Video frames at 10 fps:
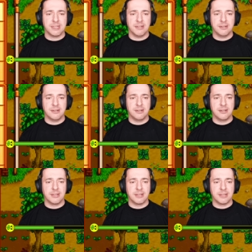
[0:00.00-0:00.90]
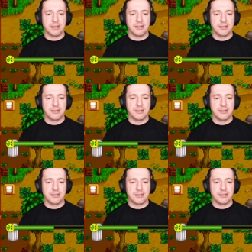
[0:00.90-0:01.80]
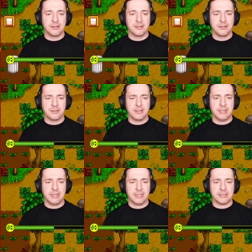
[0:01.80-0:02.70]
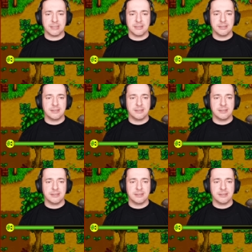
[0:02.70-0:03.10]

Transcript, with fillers: it. Uh, where the heck is it?